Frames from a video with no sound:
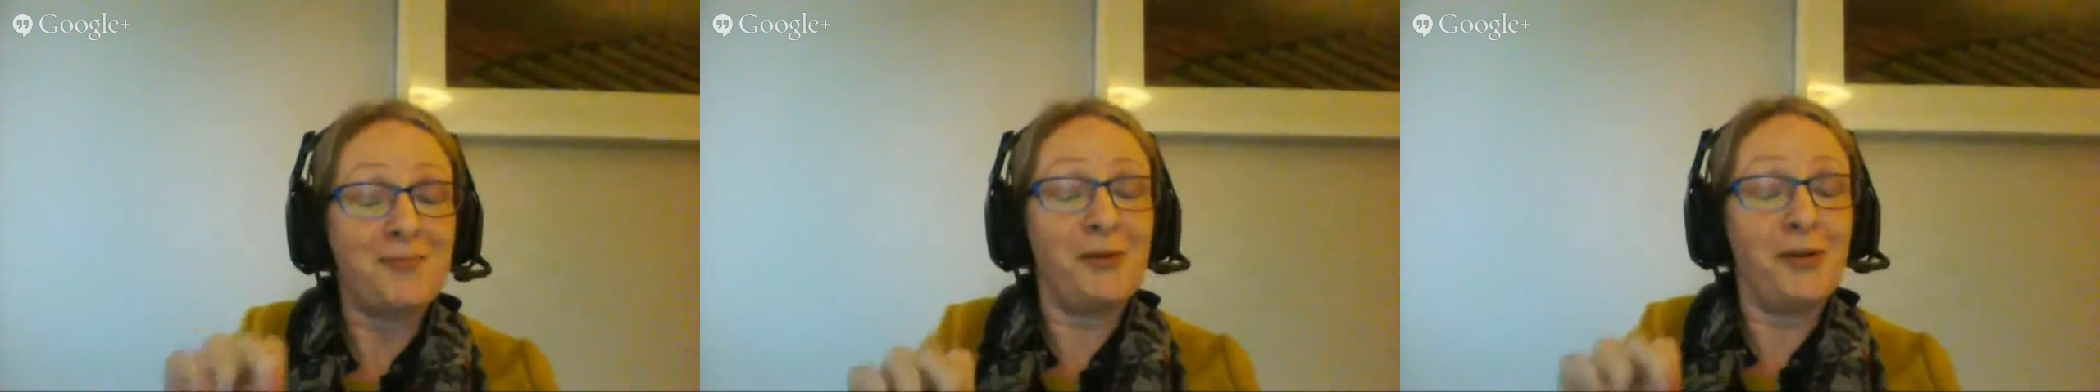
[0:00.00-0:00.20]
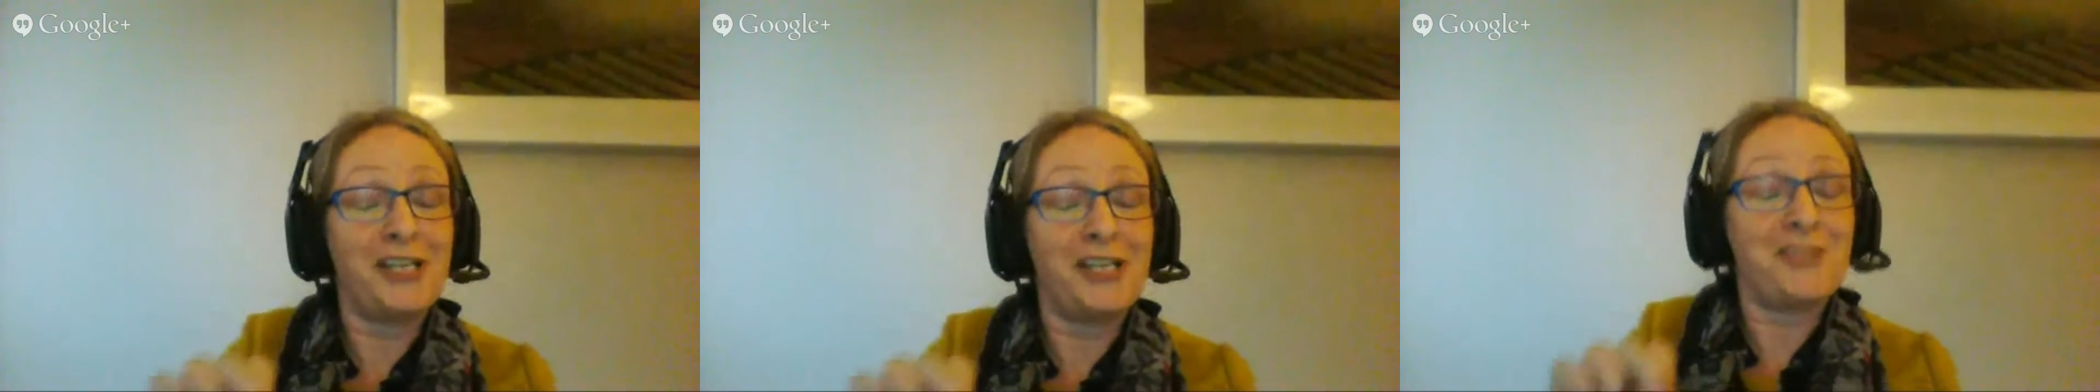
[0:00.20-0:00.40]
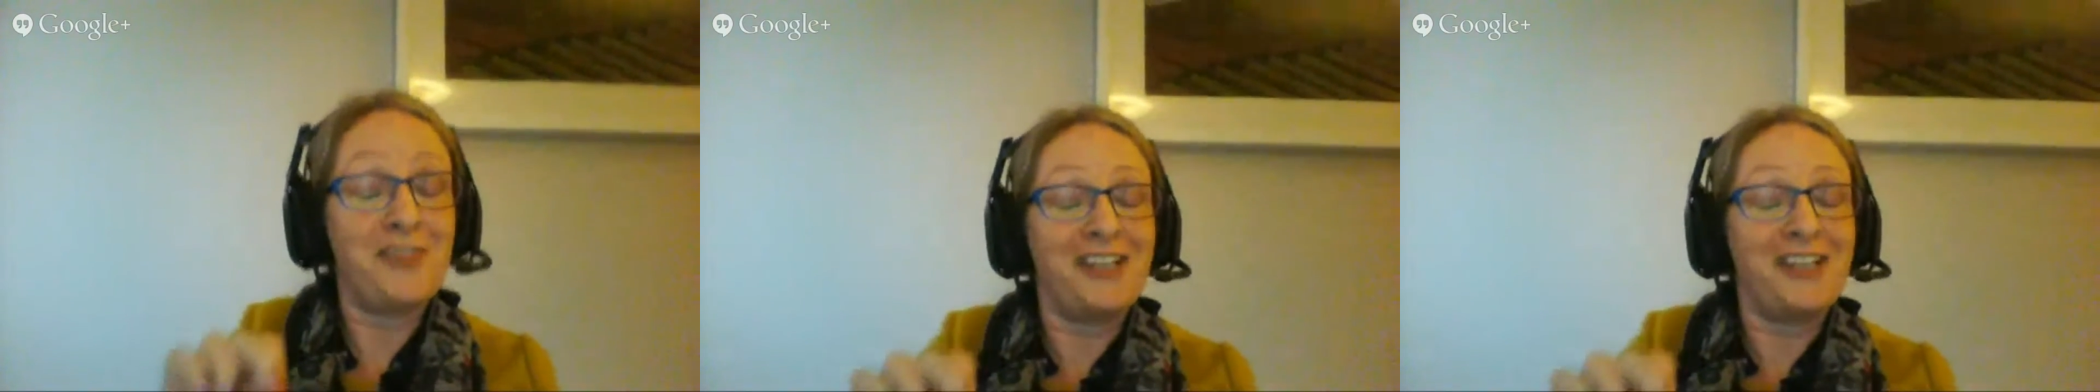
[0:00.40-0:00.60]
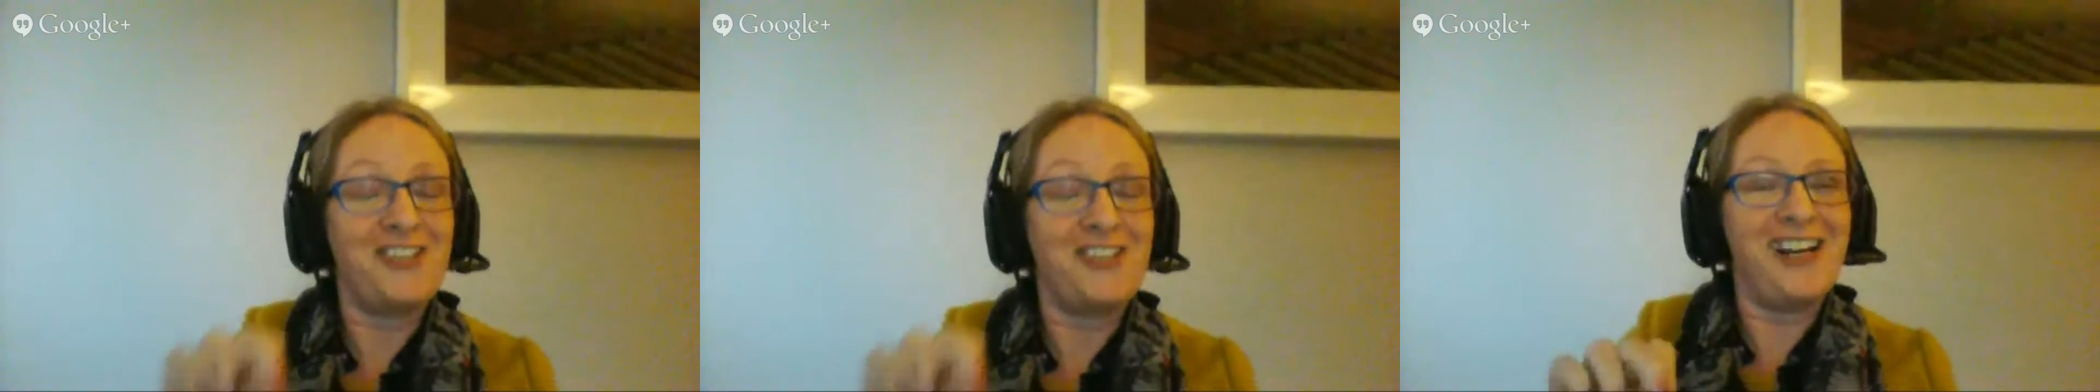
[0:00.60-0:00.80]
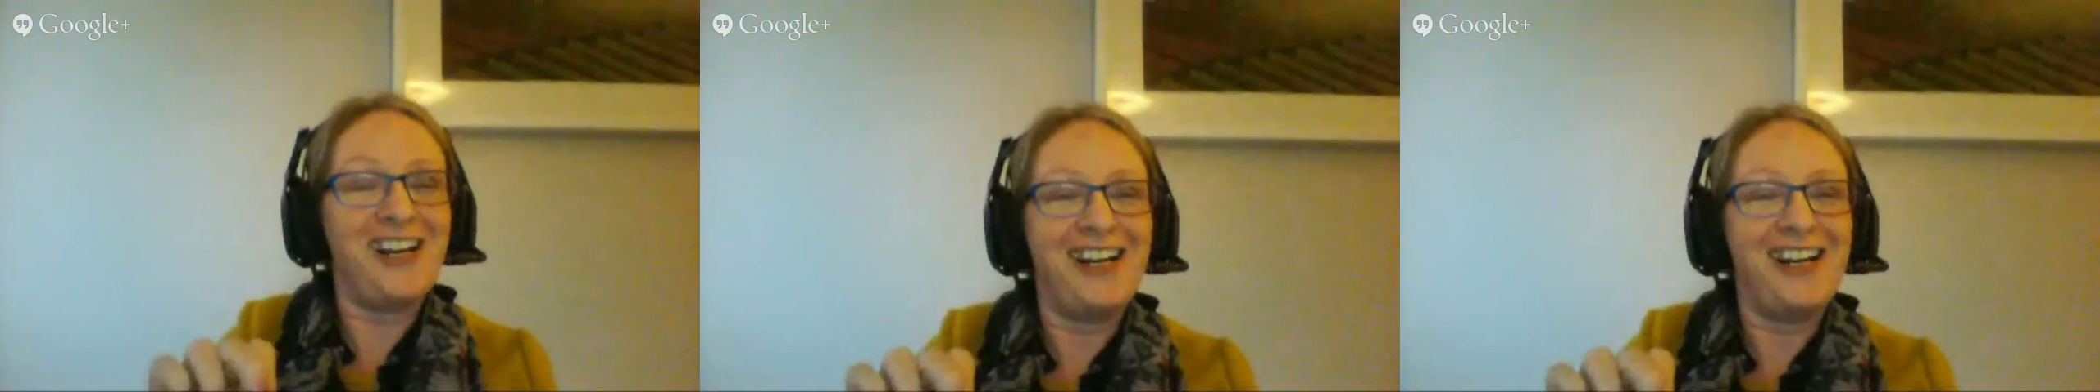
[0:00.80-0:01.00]
smallest
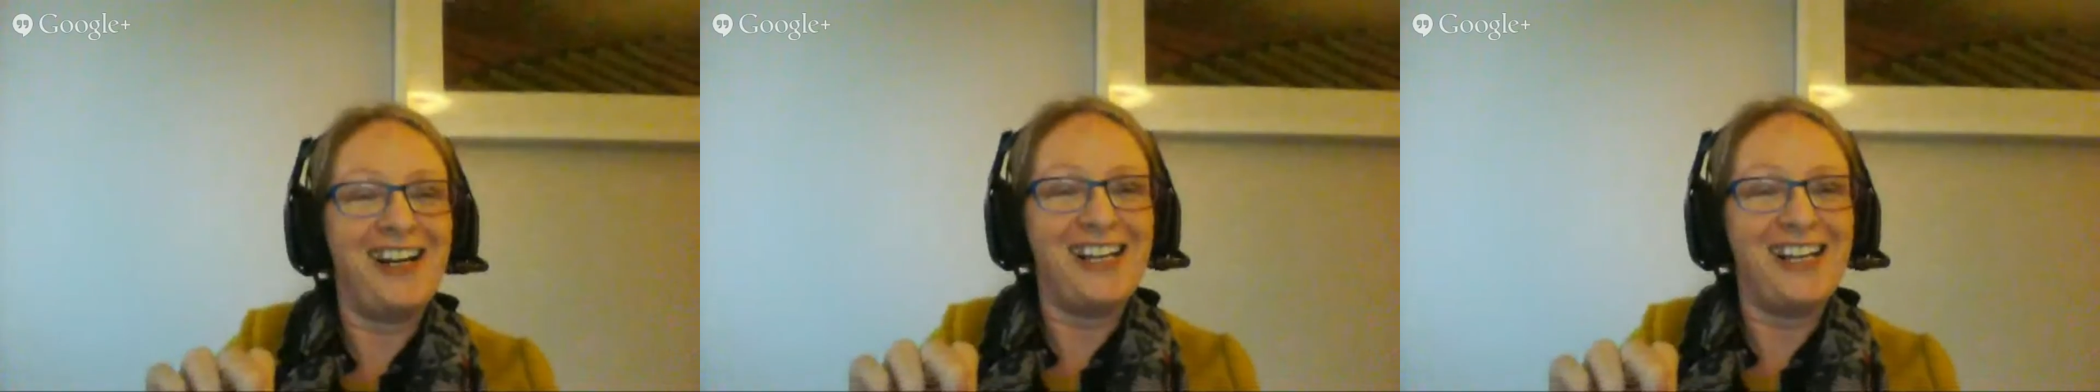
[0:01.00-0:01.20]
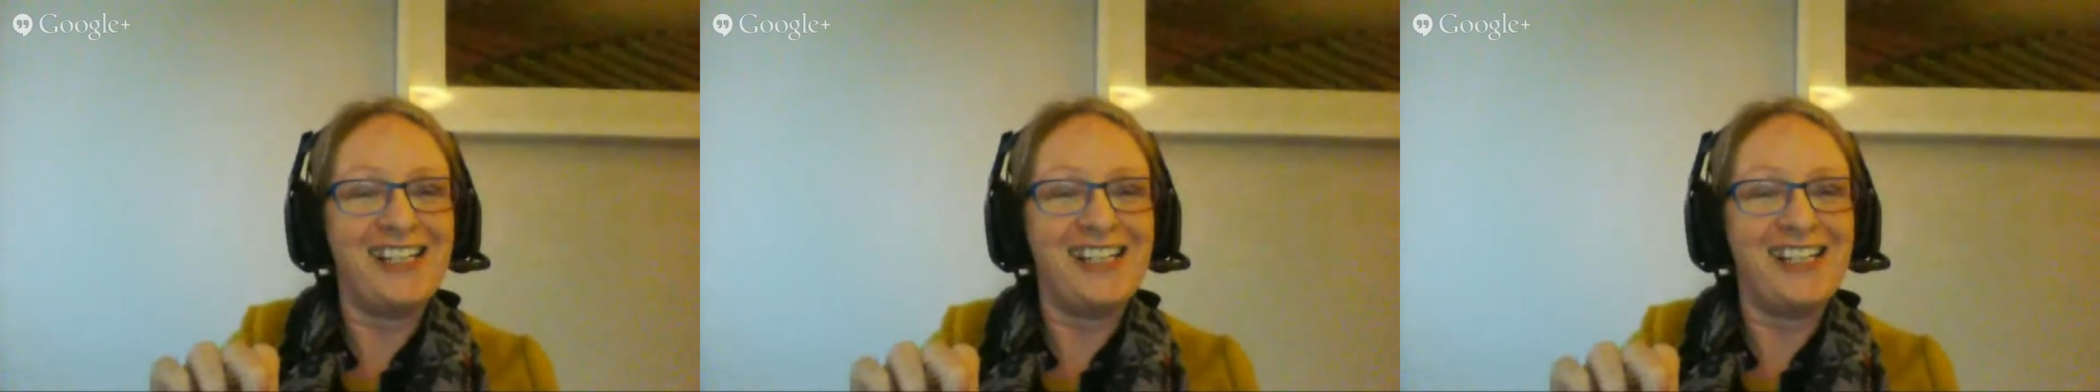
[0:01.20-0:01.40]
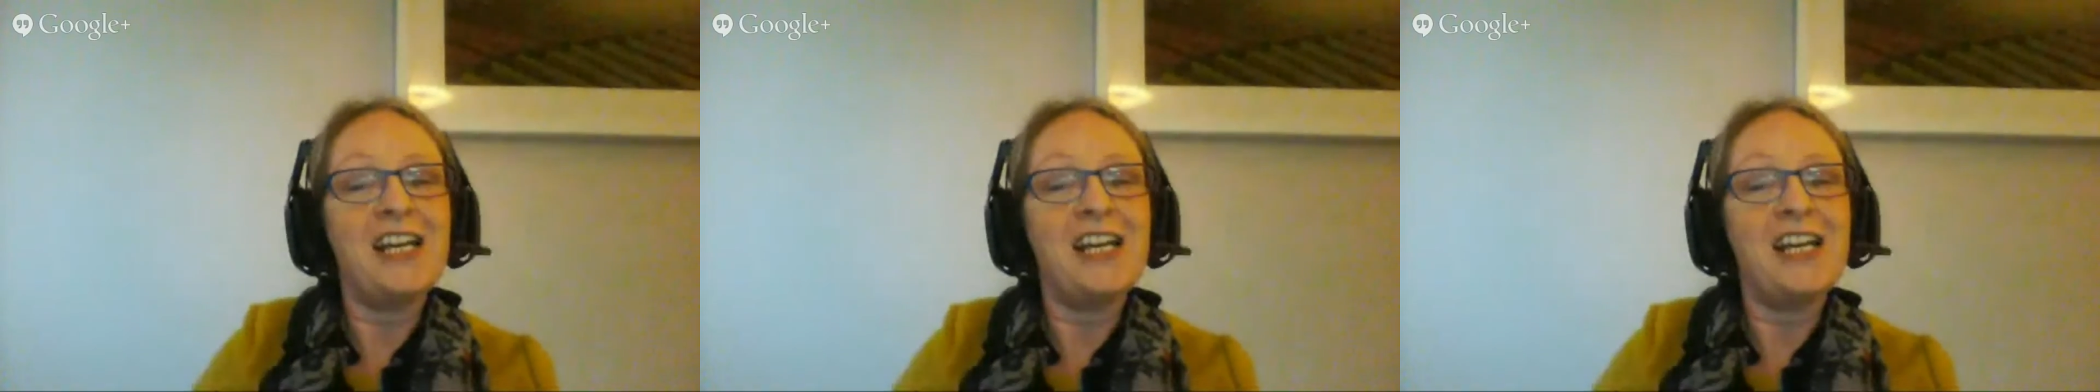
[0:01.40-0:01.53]
village in Ireland.